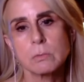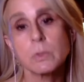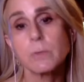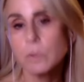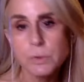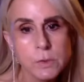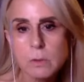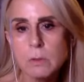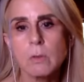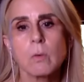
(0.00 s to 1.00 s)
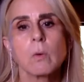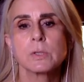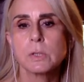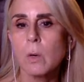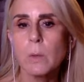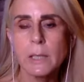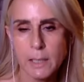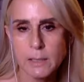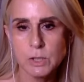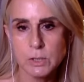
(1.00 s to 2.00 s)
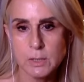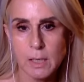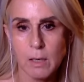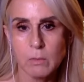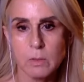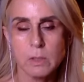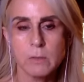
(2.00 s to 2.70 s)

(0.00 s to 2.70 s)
reversal or slowing aging down.